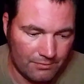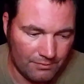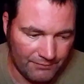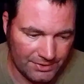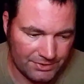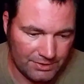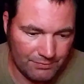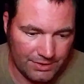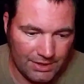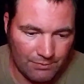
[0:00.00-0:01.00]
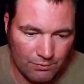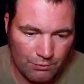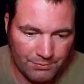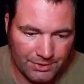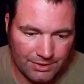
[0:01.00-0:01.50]
Eventually, one day, we
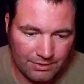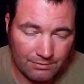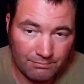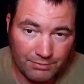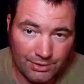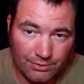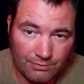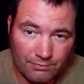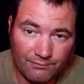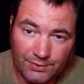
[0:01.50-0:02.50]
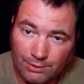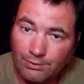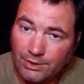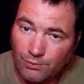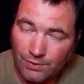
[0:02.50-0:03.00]
will be getting better video
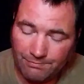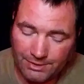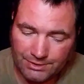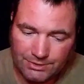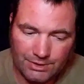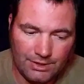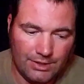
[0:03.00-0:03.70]
equipment.